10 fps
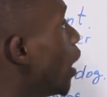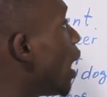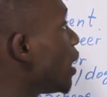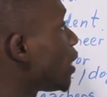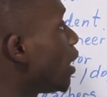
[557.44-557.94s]

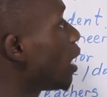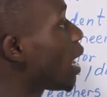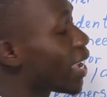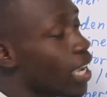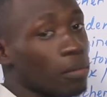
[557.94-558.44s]
I say,
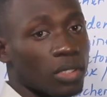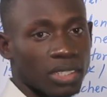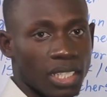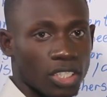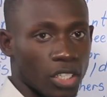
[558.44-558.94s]
I'm a
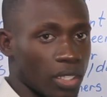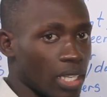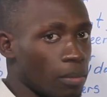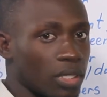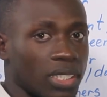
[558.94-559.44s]
teacher.
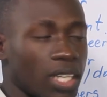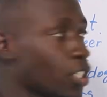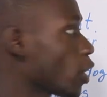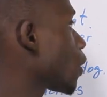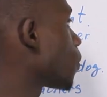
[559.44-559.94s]

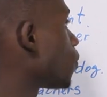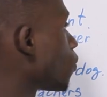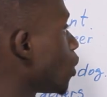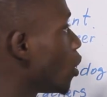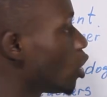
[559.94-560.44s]

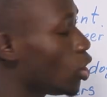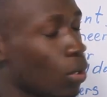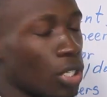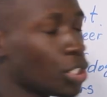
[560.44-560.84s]
You are